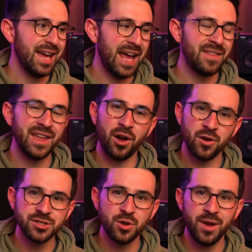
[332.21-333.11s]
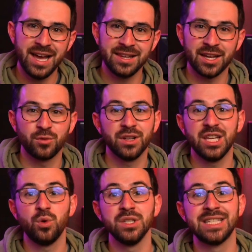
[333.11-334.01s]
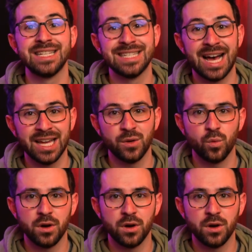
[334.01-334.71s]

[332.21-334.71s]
And they also had like really cool design